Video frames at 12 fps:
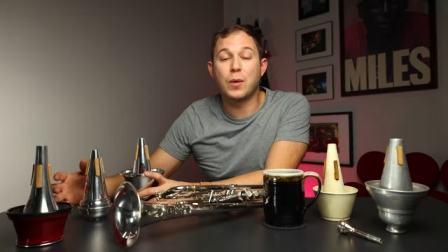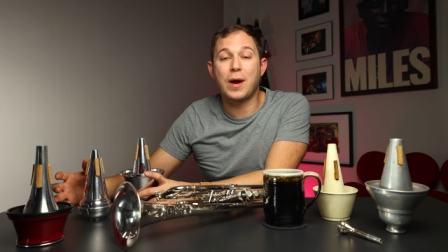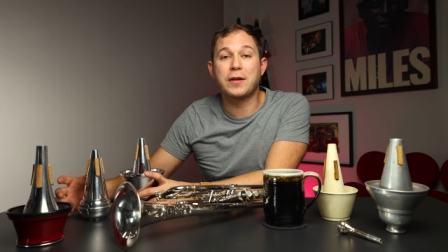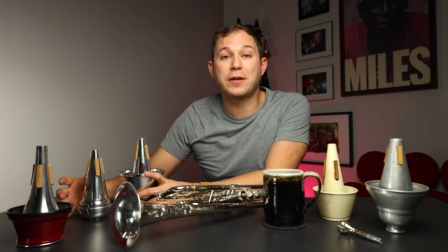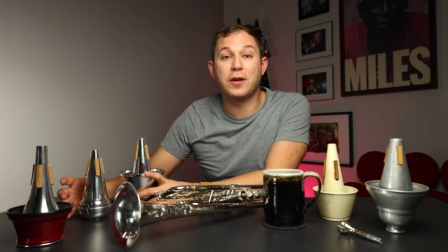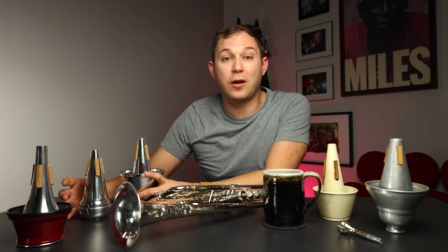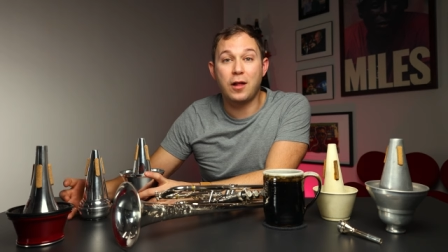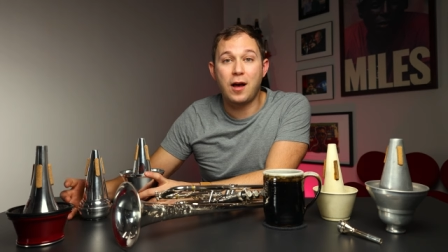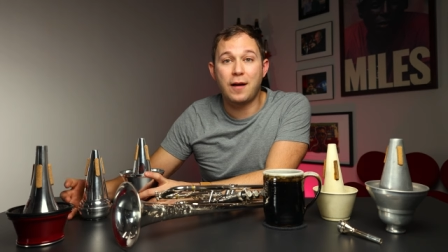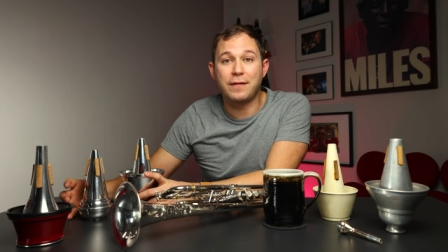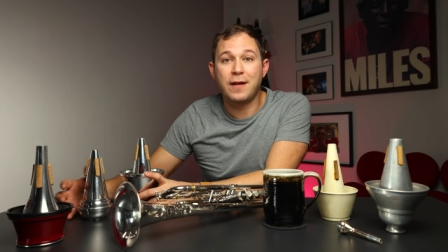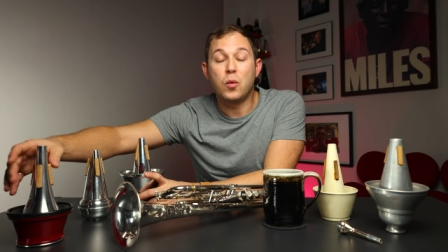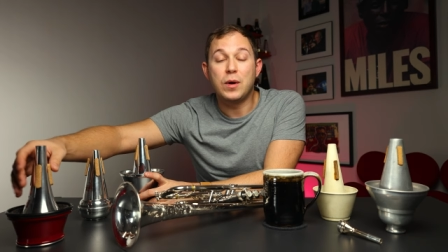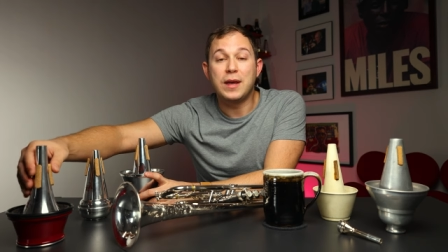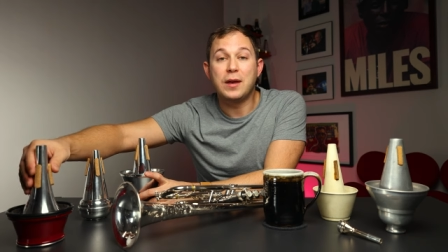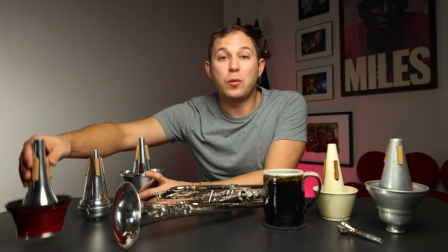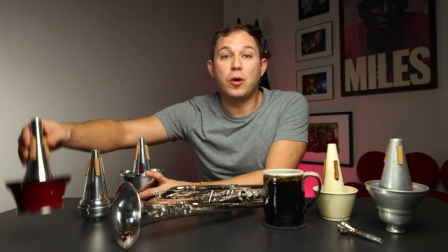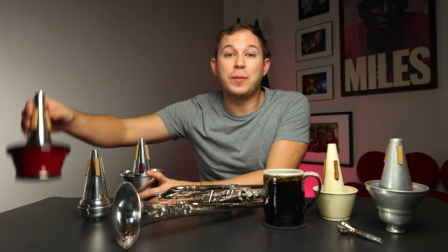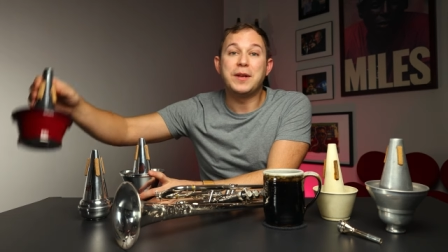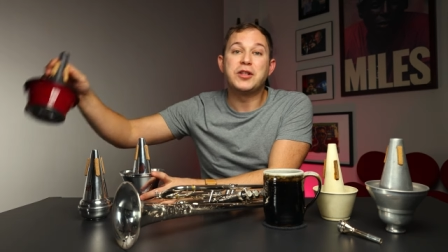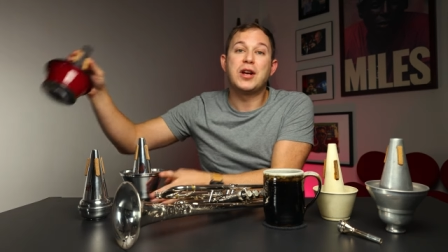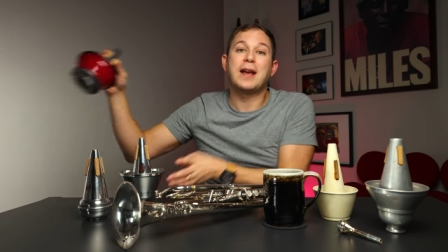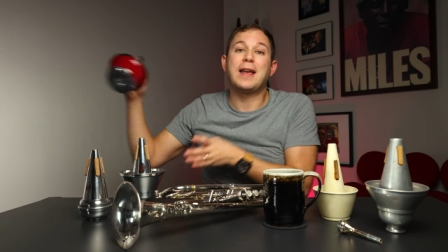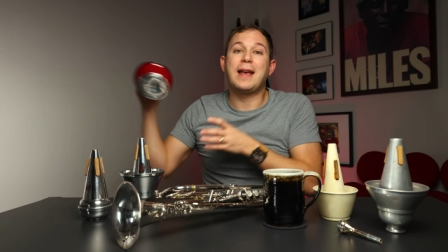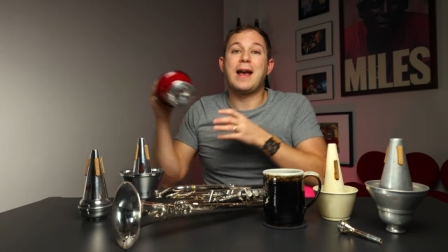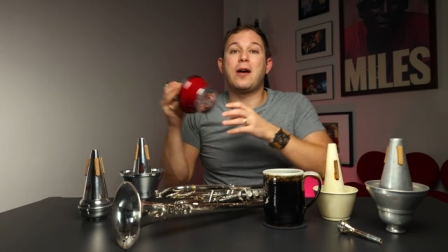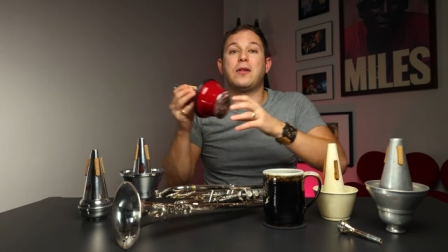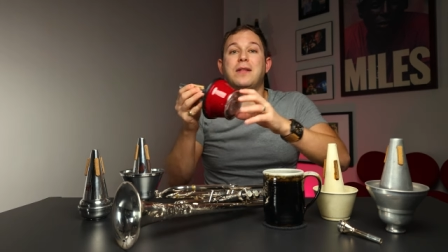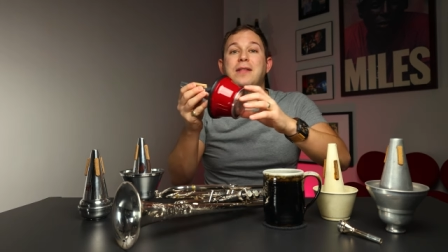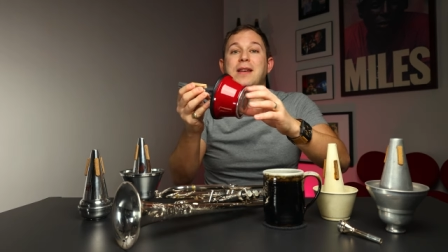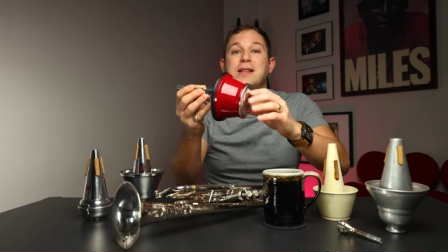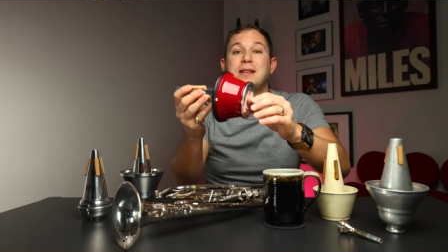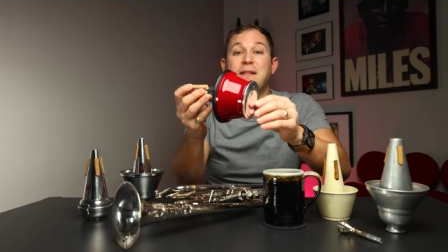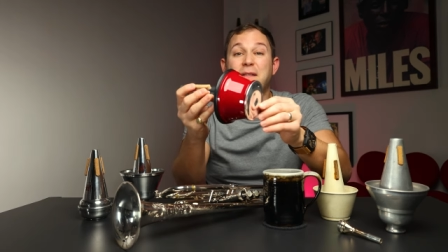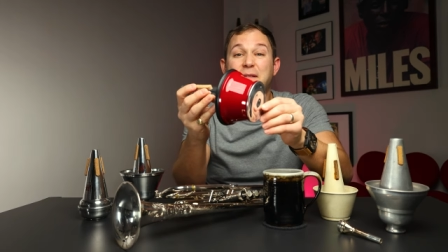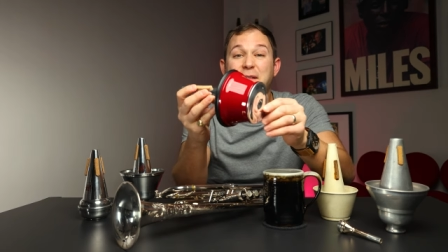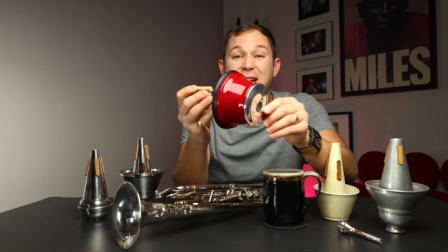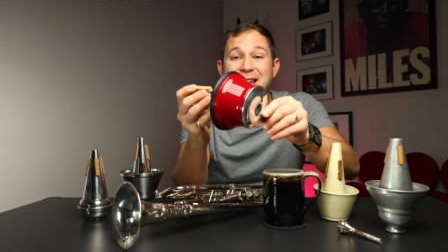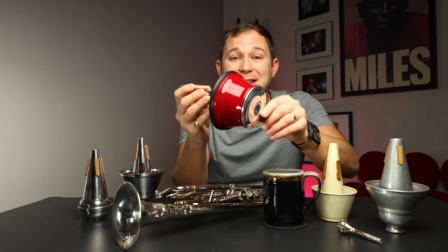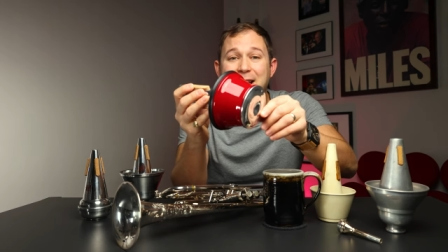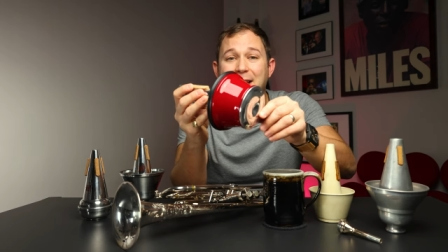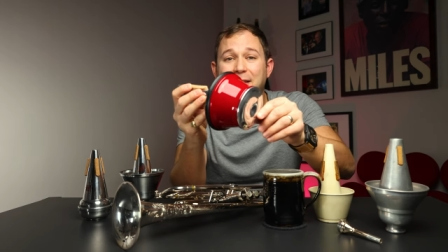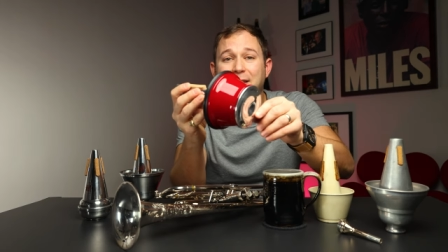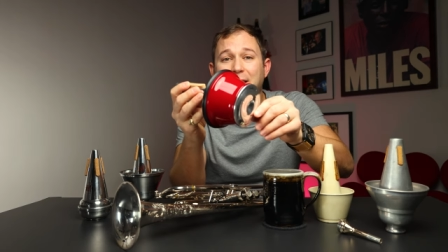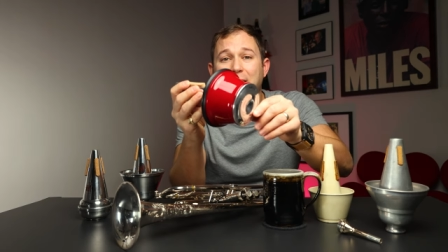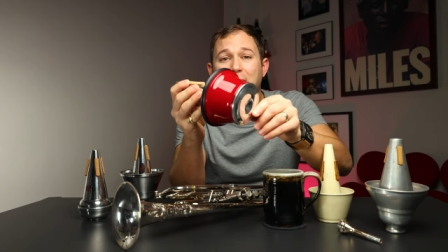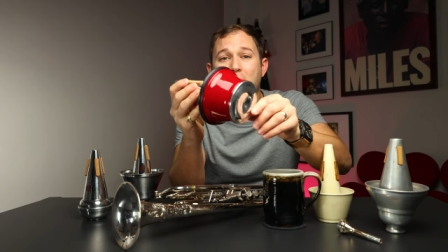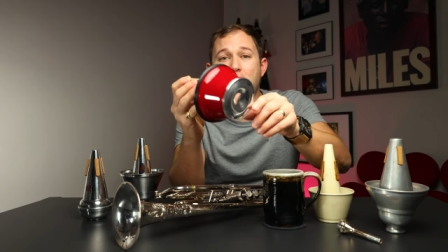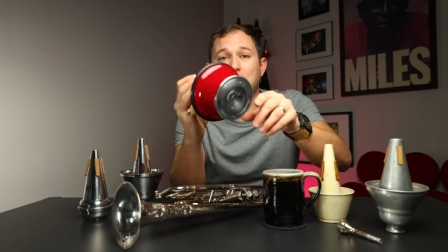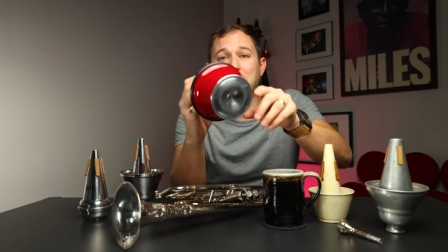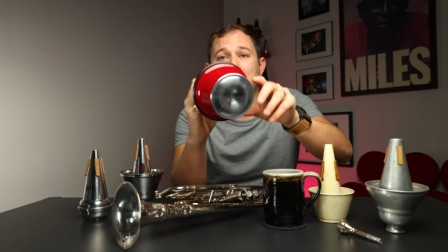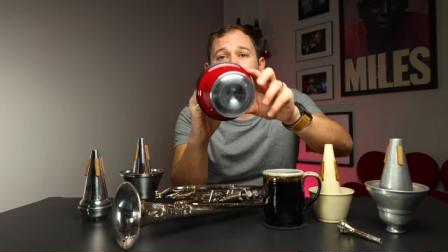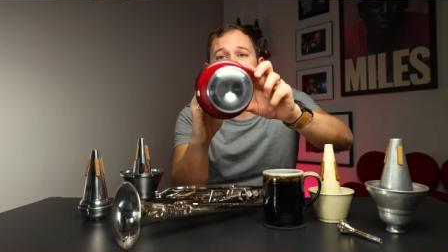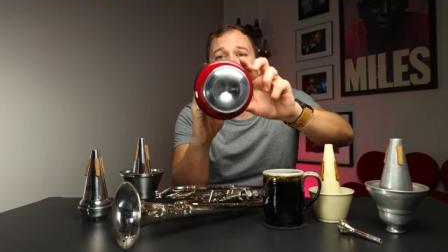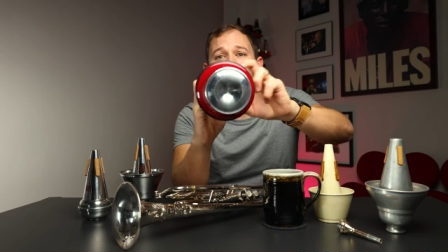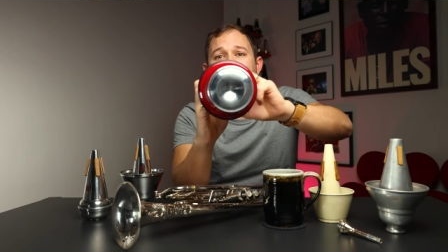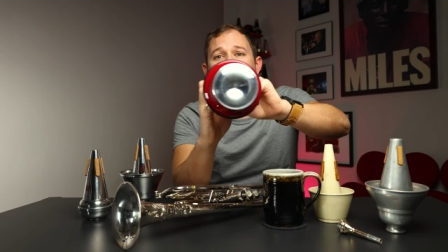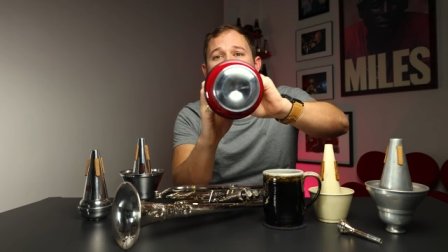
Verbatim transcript: To round it all off, we will be checking out this fantastic Harmon Cup mute.